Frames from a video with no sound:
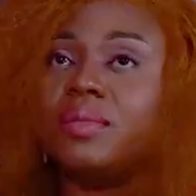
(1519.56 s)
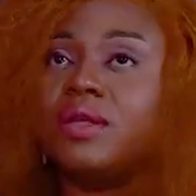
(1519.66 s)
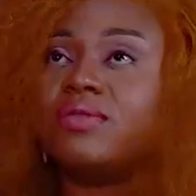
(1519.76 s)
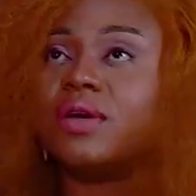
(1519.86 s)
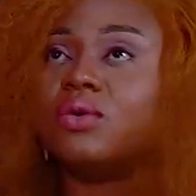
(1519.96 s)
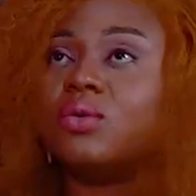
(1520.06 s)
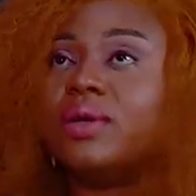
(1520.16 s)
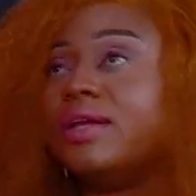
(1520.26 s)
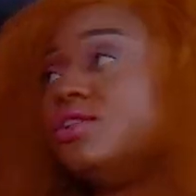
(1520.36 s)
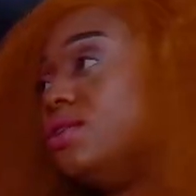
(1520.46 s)
believe that oh, when
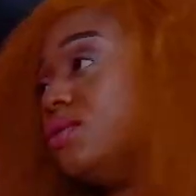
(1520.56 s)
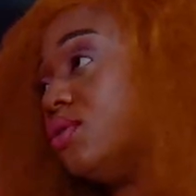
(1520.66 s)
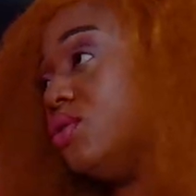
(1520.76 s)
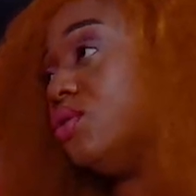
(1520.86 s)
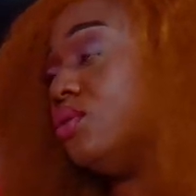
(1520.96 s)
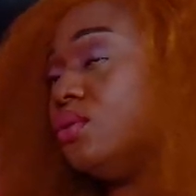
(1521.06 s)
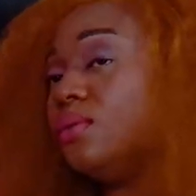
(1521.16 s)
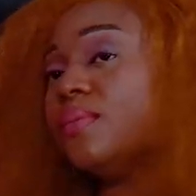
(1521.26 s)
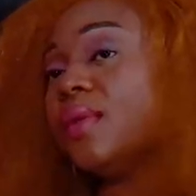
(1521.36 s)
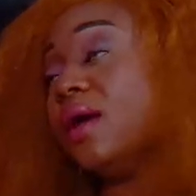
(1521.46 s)
I cheat on you,
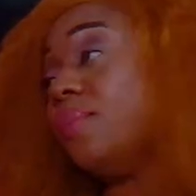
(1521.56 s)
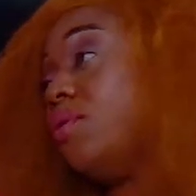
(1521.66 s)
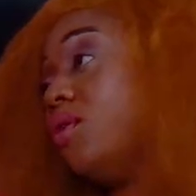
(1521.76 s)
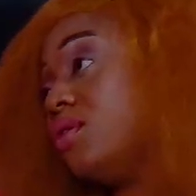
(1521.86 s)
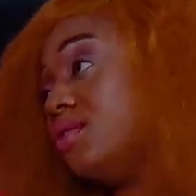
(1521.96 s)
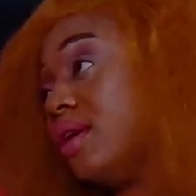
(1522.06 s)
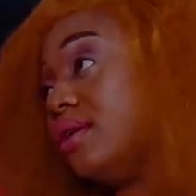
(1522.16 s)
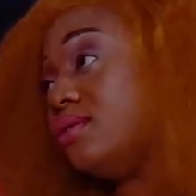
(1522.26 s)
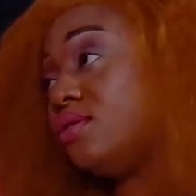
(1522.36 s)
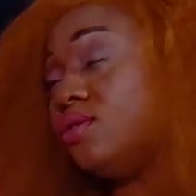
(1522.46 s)
I
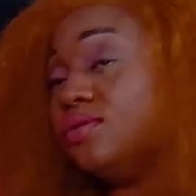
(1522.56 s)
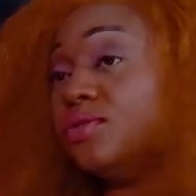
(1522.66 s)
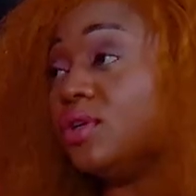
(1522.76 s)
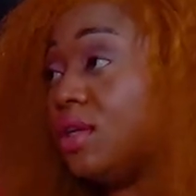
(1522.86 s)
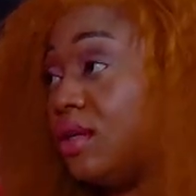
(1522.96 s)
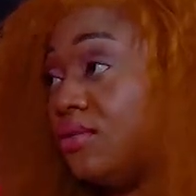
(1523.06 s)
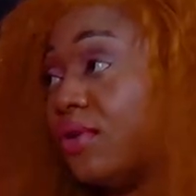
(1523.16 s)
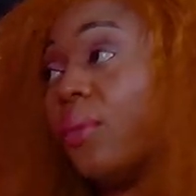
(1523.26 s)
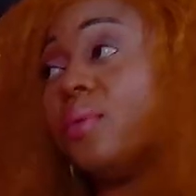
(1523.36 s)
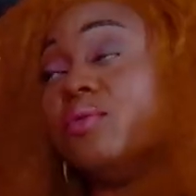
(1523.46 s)
apologize, you forgive,
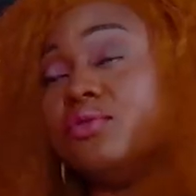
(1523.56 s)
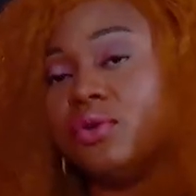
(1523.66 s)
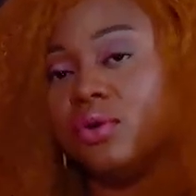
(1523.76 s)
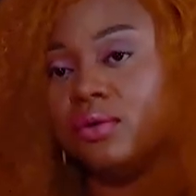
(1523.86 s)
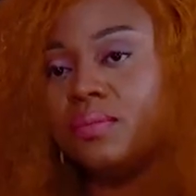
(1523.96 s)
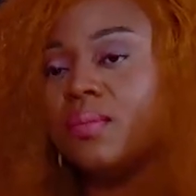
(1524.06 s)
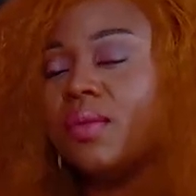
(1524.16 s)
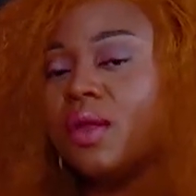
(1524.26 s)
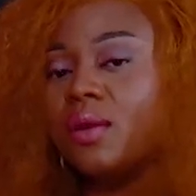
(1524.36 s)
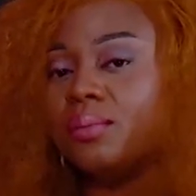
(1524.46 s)
and we move on.
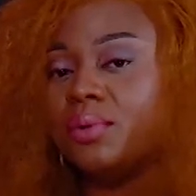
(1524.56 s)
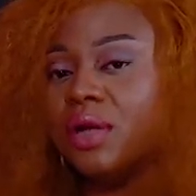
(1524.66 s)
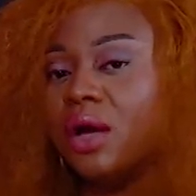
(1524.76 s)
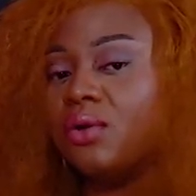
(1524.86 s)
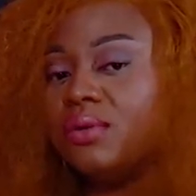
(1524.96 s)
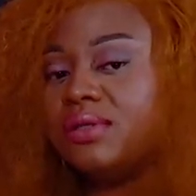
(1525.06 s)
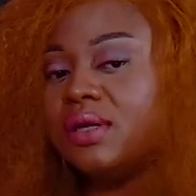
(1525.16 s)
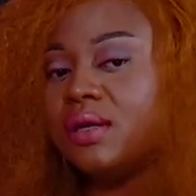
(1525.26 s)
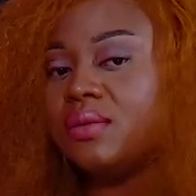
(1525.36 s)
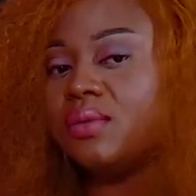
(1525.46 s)
But I always
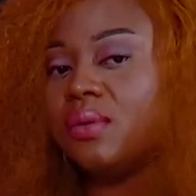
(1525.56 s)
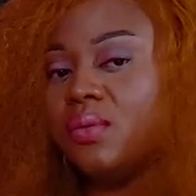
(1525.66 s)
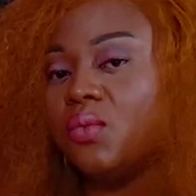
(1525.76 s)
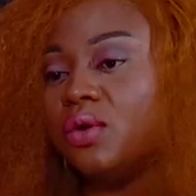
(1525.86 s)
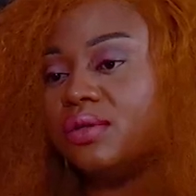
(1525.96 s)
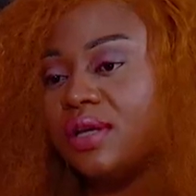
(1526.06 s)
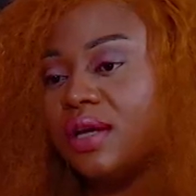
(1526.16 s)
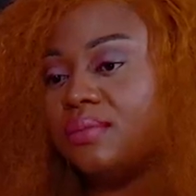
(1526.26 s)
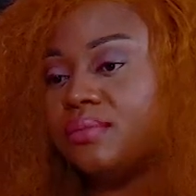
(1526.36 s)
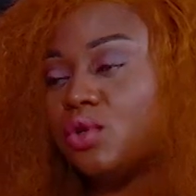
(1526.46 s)
say one
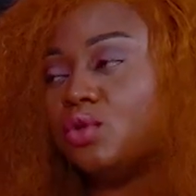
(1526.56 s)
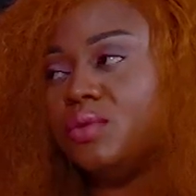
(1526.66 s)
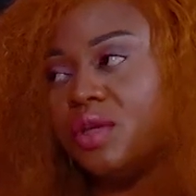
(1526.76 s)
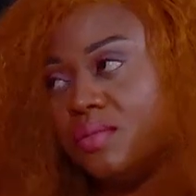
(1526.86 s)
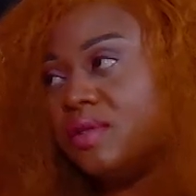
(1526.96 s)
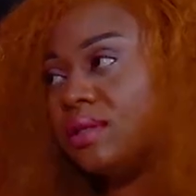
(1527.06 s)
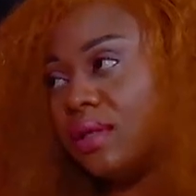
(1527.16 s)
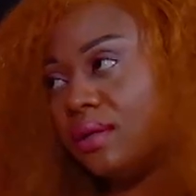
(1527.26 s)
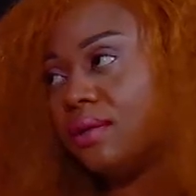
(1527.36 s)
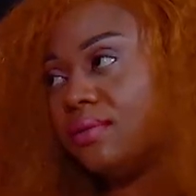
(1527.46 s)
time could be a
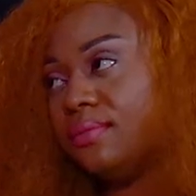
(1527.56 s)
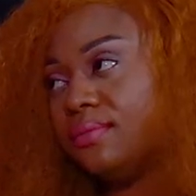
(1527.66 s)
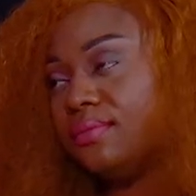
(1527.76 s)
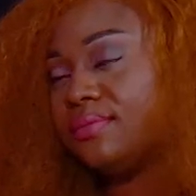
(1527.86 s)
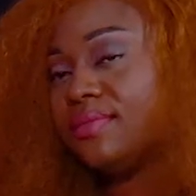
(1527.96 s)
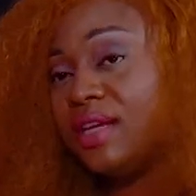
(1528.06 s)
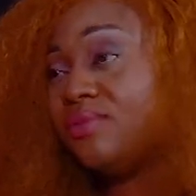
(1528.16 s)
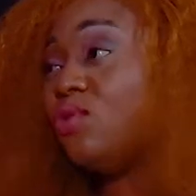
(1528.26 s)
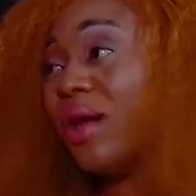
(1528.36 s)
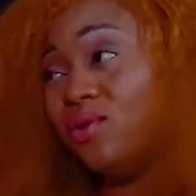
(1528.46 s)
mistake.
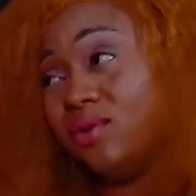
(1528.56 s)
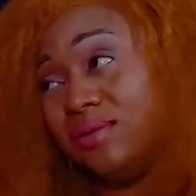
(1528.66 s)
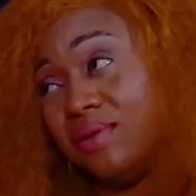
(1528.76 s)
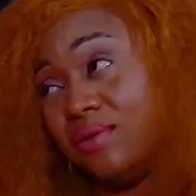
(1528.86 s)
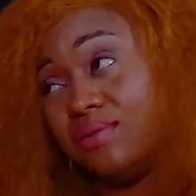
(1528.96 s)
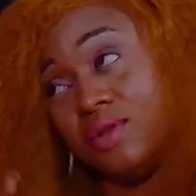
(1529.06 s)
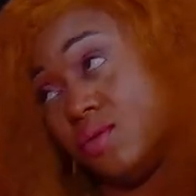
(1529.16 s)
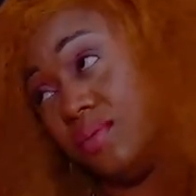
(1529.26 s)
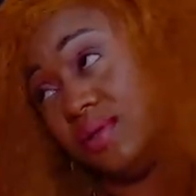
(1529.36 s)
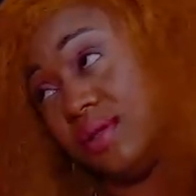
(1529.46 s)
Even though I know deep down, it's a
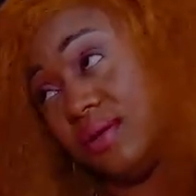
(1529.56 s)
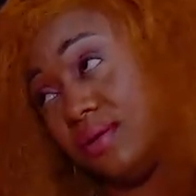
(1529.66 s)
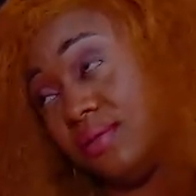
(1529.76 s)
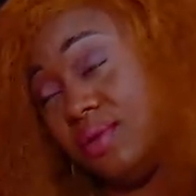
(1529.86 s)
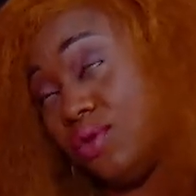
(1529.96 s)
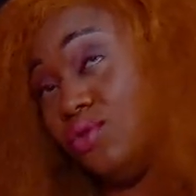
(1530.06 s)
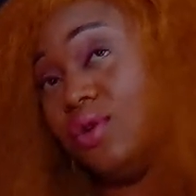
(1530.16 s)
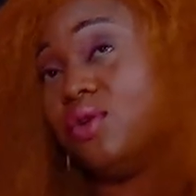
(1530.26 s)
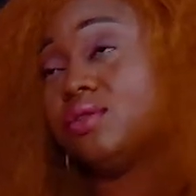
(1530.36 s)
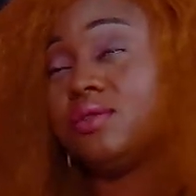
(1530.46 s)
mistake mm-hmm. because you're
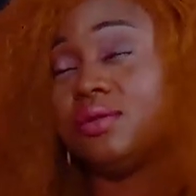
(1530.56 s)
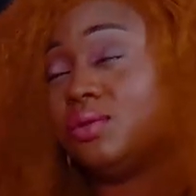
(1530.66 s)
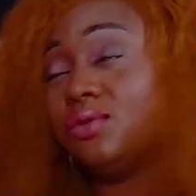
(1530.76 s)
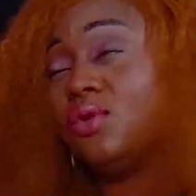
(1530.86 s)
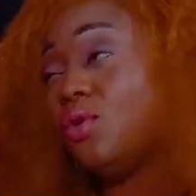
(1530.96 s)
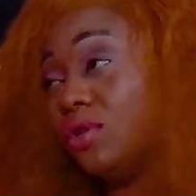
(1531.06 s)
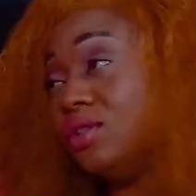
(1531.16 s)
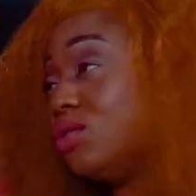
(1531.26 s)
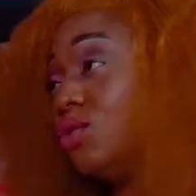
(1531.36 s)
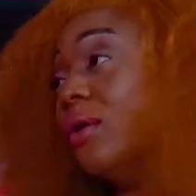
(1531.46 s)
not there was no gun
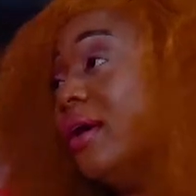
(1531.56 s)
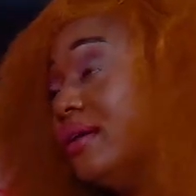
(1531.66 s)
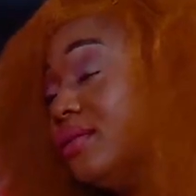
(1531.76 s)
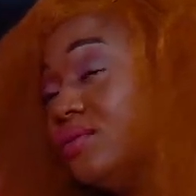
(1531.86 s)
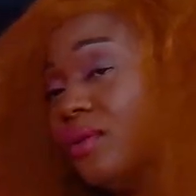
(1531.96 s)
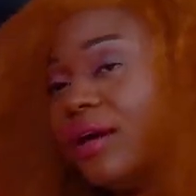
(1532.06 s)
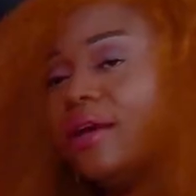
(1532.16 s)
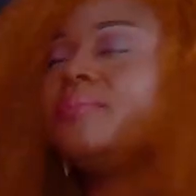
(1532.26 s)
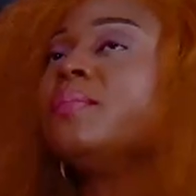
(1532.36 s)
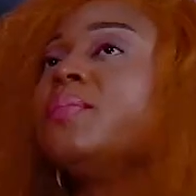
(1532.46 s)
to your head,
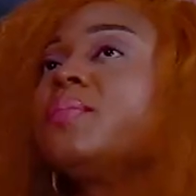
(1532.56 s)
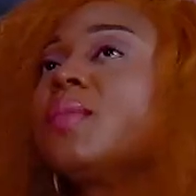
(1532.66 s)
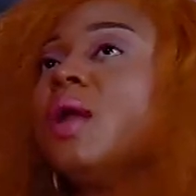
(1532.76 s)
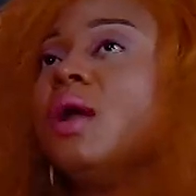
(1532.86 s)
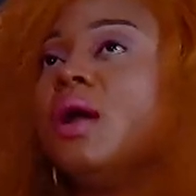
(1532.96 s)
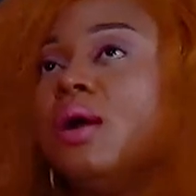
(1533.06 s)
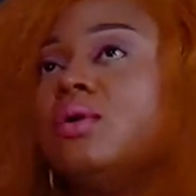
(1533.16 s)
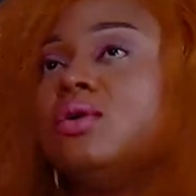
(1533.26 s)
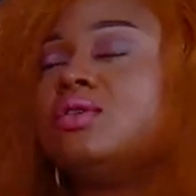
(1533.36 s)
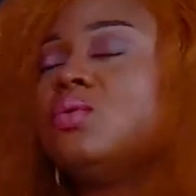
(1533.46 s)
right? I would
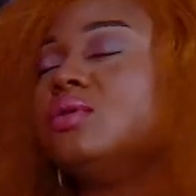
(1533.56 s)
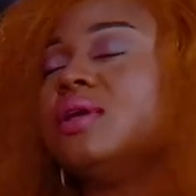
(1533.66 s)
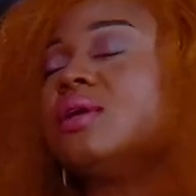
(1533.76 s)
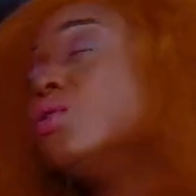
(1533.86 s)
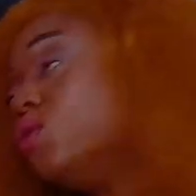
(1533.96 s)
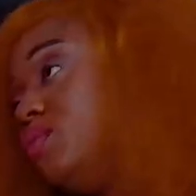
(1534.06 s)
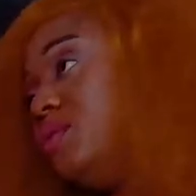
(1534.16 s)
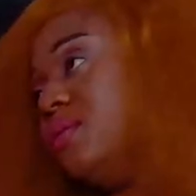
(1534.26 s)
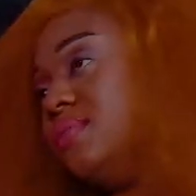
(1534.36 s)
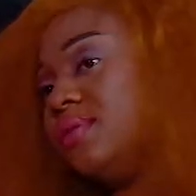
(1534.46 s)
always say one time could be
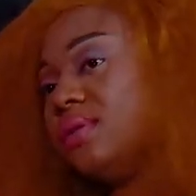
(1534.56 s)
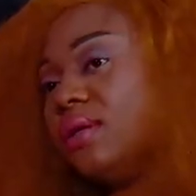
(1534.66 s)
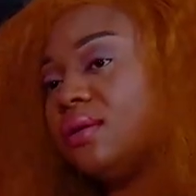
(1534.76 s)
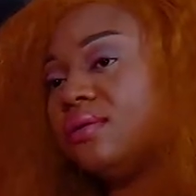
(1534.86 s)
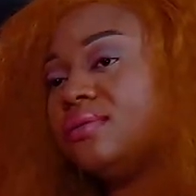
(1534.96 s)
a mistake.